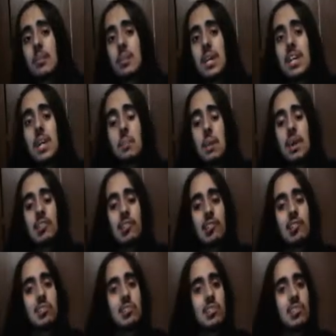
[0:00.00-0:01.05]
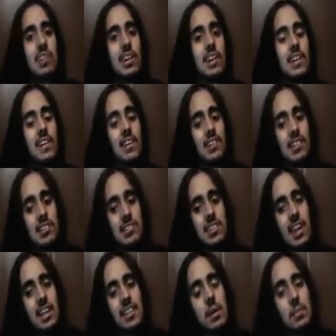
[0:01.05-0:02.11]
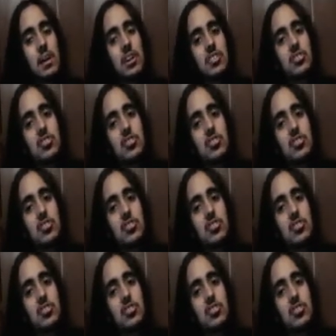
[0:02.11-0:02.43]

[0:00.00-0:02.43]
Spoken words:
They came out in the early because you gotta think about it.